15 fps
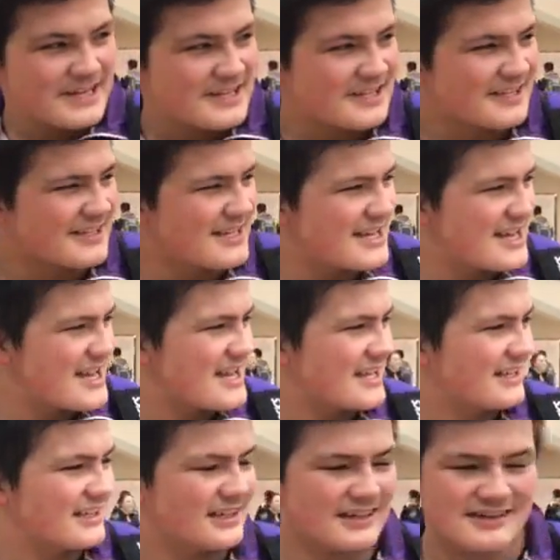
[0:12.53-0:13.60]
basically,
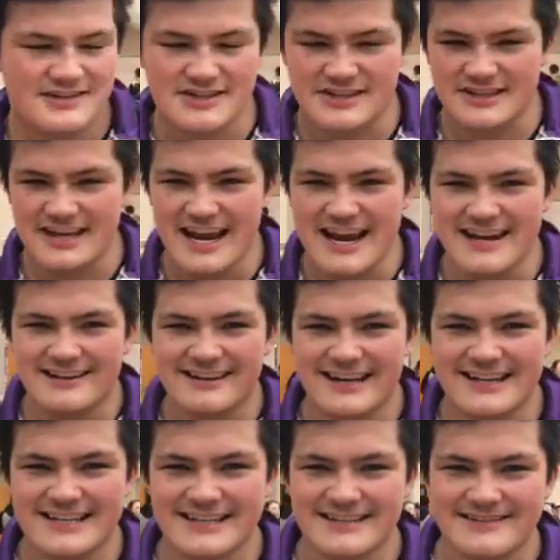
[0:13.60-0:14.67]
just staying
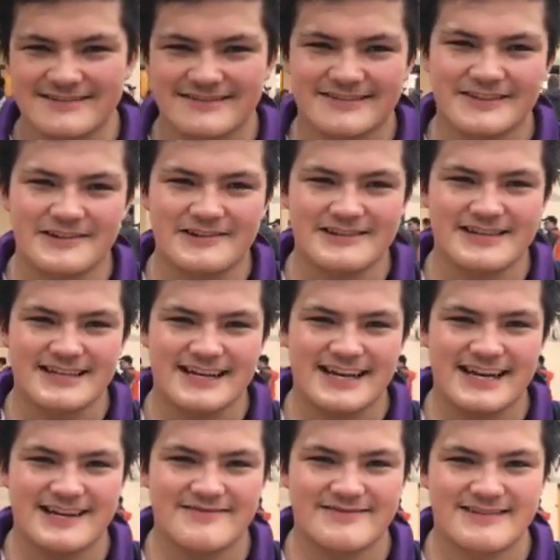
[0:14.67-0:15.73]
aggressive the whole
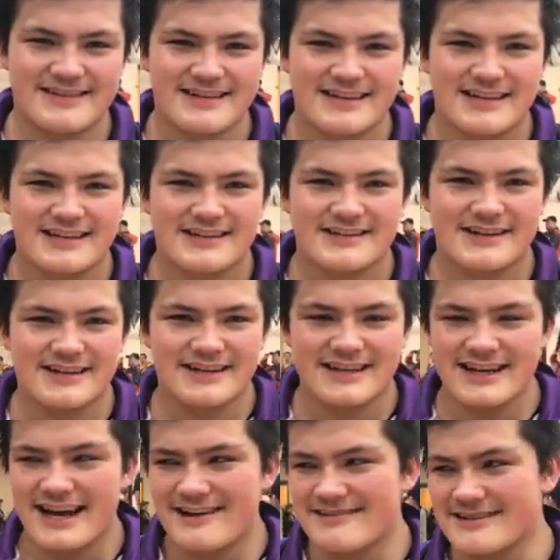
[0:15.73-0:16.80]
time, trying to
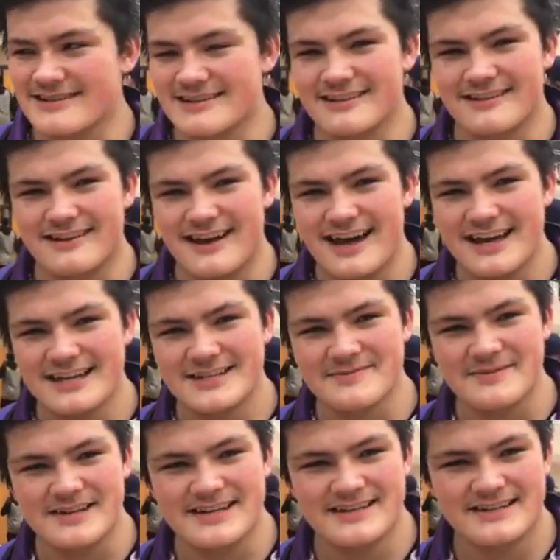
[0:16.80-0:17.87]
get after the legs,
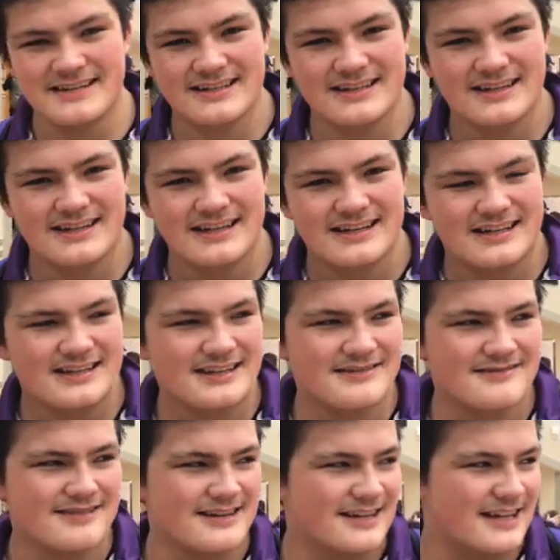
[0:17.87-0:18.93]
but
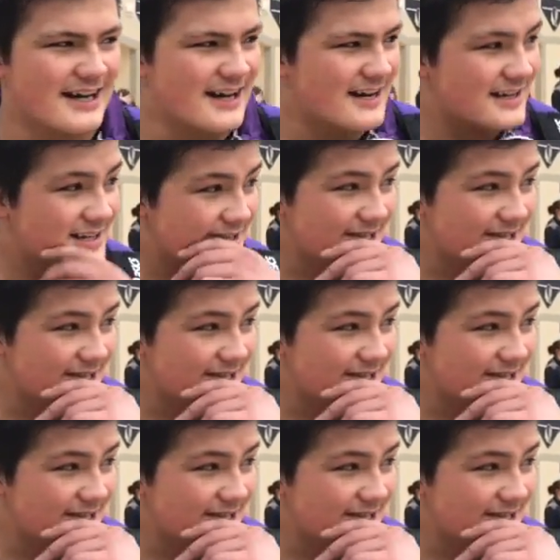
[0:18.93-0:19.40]
didn't work out.